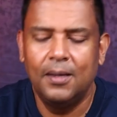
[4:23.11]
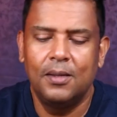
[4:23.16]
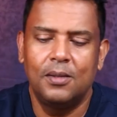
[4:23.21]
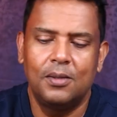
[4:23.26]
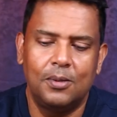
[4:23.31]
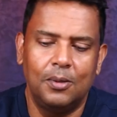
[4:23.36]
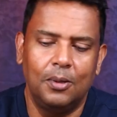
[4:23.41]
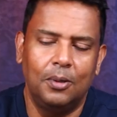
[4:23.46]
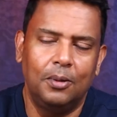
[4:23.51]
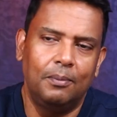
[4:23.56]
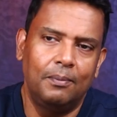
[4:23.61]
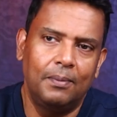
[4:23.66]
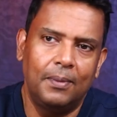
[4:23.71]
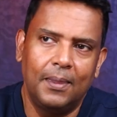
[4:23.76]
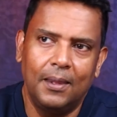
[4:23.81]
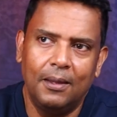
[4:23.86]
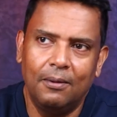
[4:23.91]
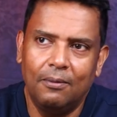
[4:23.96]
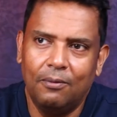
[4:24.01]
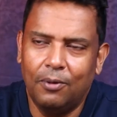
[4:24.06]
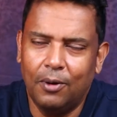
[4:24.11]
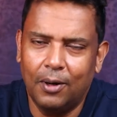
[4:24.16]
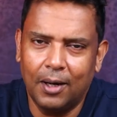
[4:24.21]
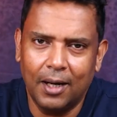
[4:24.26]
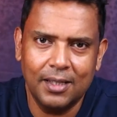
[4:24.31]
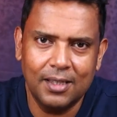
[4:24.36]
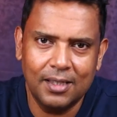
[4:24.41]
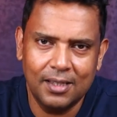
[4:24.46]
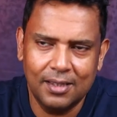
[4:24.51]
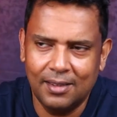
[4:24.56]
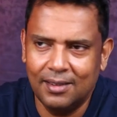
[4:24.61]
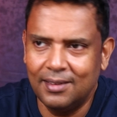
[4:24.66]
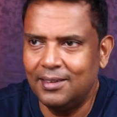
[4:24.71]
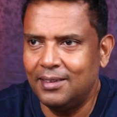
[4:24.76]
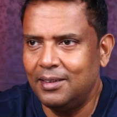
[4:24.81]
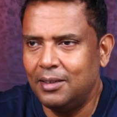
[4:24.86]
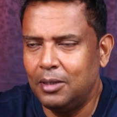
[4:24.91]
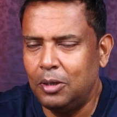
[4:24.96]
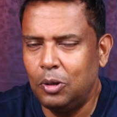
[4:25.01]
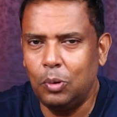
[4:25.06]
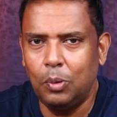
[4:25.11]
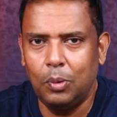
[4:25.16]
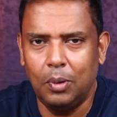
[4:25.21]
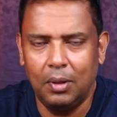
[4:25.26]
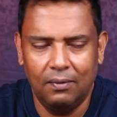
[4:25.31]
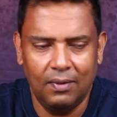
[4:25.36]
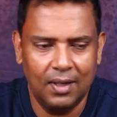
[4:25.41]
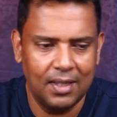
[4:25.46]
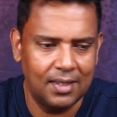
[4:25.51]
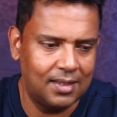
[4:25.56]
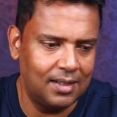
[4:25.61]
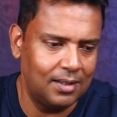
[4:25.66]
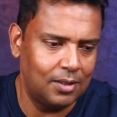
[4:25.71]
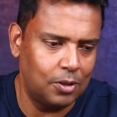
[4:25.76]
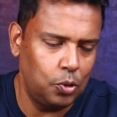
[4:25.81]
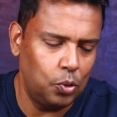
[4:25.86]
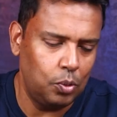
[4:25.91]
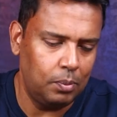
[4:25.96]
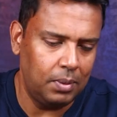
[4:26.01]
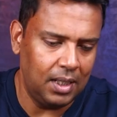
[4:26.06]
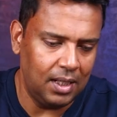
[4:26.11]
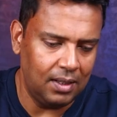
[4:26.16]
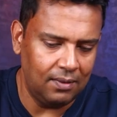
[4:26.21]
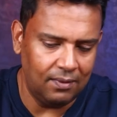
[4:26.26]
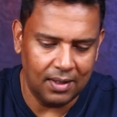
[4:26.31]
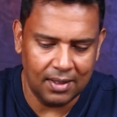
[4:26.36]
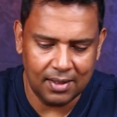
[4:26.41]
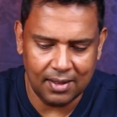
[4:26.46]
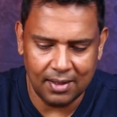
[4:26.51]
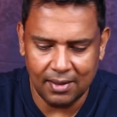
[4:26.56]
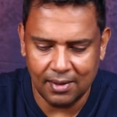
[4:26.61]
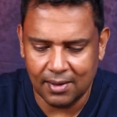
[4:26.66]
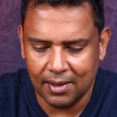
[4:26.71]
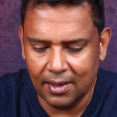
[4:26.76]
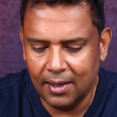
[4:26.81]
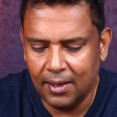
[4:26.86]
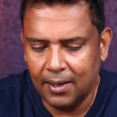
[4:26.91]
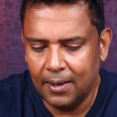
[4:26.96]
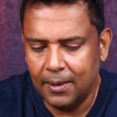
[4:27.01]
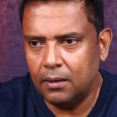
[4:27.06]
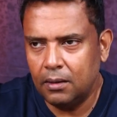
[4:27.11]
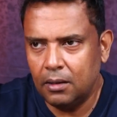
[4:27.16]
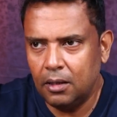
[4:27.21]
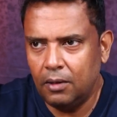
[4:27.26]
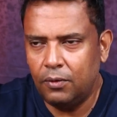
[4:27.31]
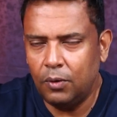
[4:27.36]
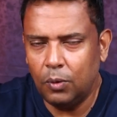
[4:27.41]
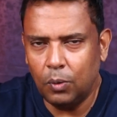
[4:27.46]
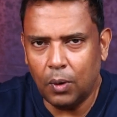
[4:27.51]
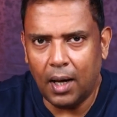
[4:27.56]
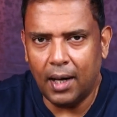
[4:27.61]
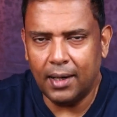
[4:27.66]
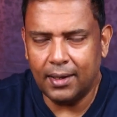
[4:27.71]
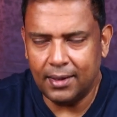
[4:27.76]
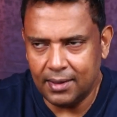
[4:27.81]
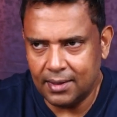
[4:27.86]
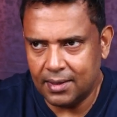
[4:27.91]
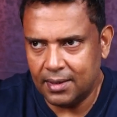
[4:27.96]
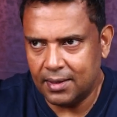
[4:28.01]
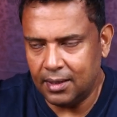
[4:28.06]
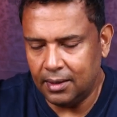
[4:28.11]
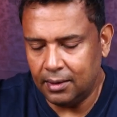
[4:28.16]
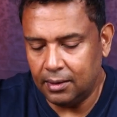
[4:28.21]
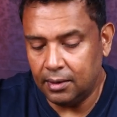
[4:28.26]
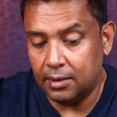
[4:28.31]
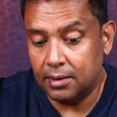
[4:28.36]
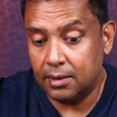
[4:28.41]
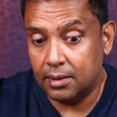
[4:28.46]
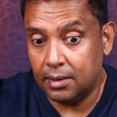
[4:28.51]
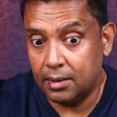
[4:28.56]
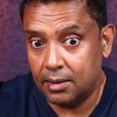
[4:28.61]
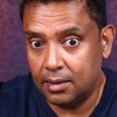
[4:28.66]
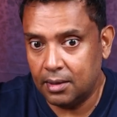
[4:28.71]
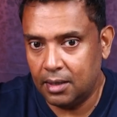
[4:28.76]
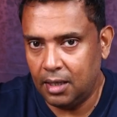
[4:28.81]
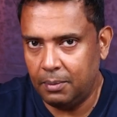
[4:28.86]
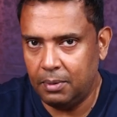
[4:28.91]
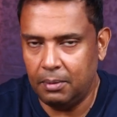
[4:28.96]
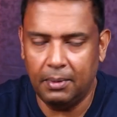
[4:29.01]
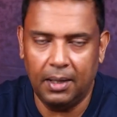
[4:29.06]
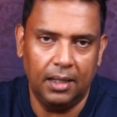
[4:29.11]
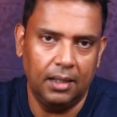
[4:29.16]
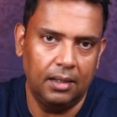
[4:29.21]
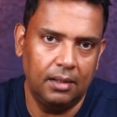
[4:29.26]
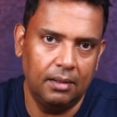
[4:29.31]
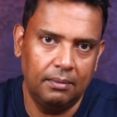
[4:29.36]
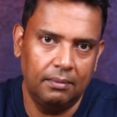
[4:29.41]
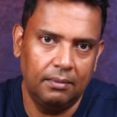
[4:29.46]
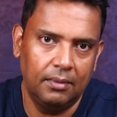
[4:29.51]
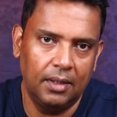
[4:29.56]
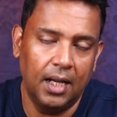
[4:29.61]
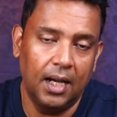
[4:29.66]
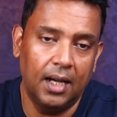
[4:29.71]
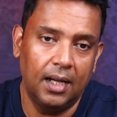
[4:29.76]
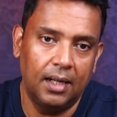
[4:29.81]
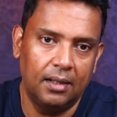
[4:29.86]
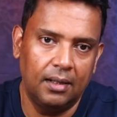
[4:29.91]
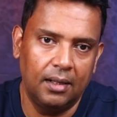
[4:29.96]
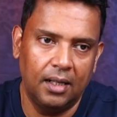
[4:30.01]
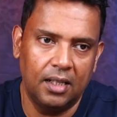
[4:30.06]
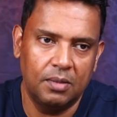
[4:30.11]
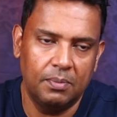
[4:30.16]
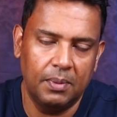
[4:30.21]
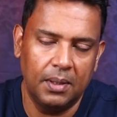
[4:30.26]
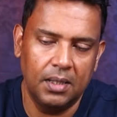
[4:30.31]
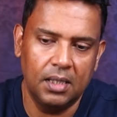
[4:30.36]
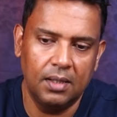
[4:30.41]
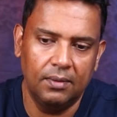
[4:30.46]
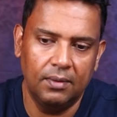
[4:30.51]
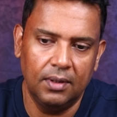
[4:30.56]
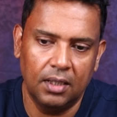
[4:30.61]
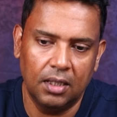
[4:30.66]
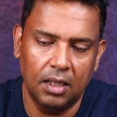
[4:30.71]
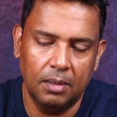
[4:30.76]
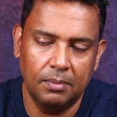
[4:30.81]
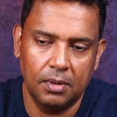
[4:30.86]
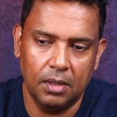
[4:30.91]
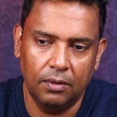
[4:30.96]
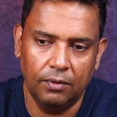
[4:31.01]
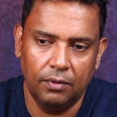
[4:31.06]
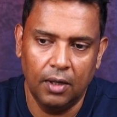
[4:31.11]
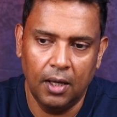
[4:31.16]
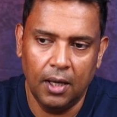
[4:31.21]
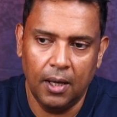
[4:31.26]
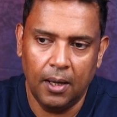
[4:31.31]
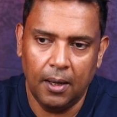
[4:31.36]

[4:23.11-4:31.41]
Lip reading: So for us newbie investors, if you are interested in this, keep in mind they are expensive in terms of